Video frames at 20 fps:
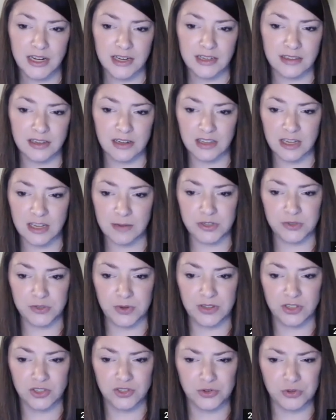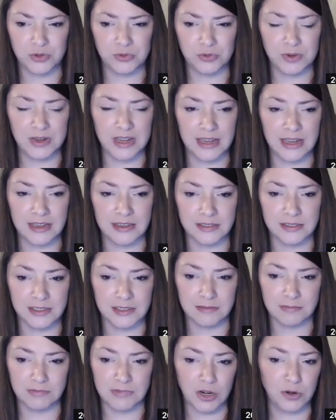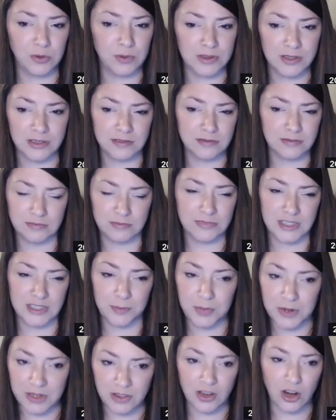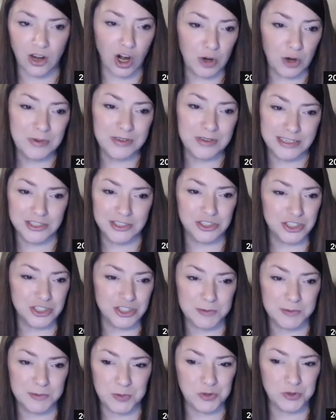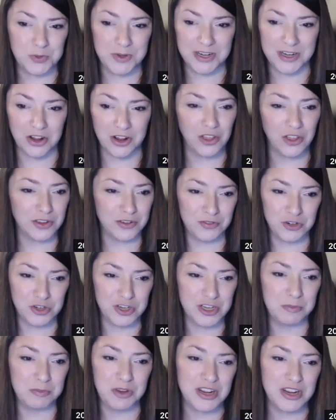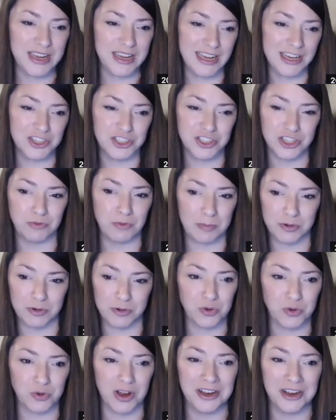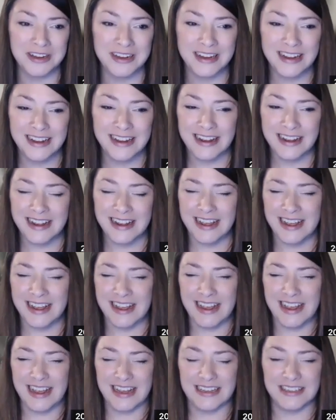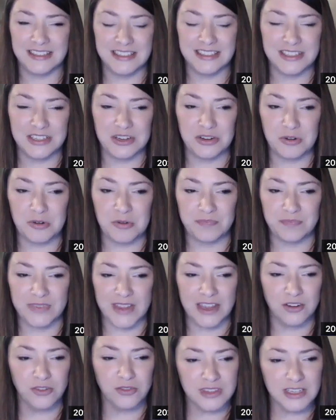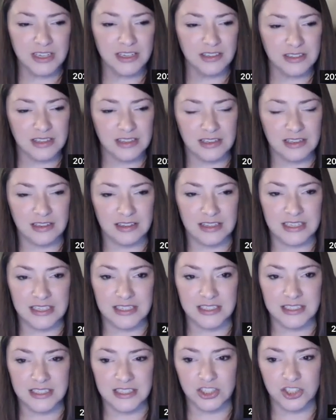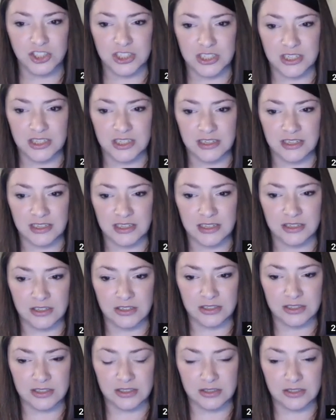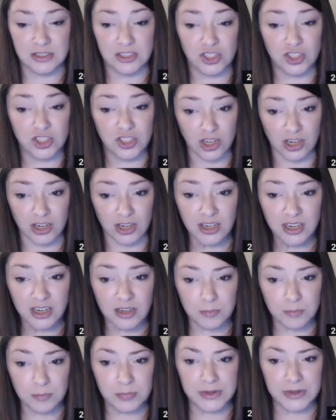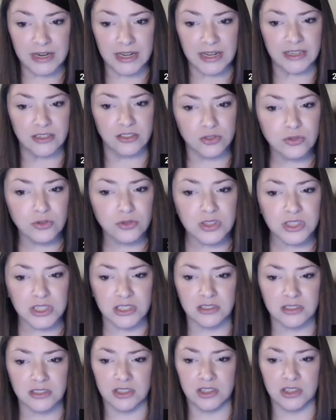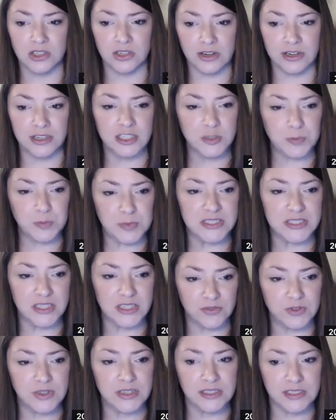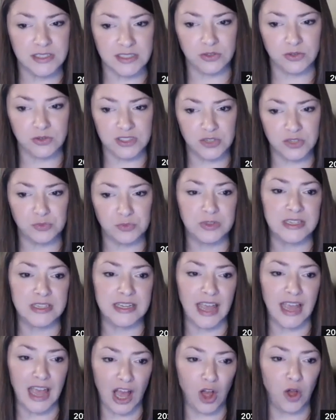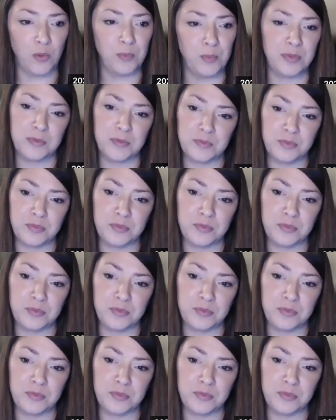clearly between the two, as there will typically are relationships between all of your communication repertoire. And so I don't think that the distinction is stark, but I do think that there are specific skills that really help,